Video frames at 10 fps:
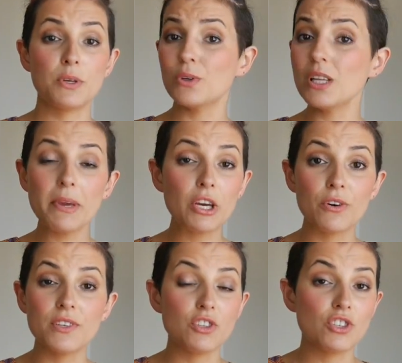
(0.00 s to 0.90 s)
purely
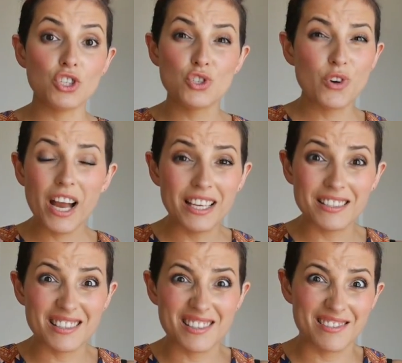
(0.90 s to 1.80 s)
because you're just trying
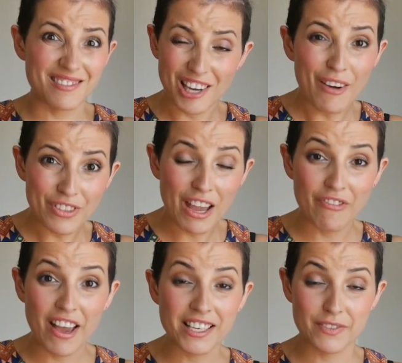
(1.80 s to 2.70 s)
to stuff their
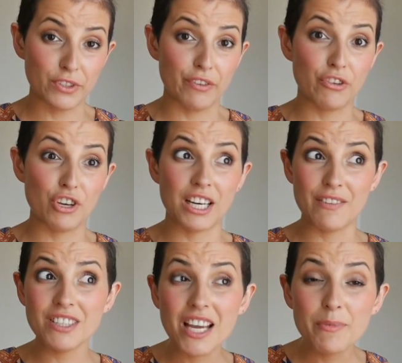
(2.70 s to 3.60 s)
face full of food, and
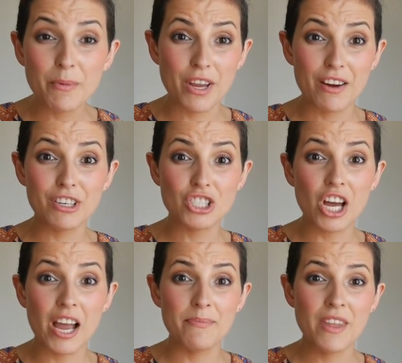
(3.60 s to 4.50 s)
every
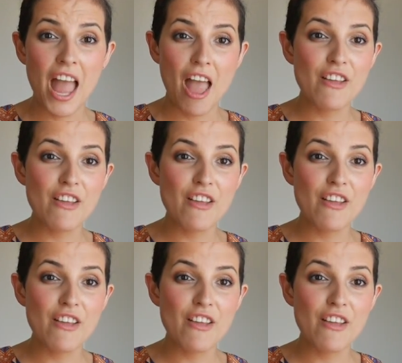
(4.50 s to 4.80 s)
time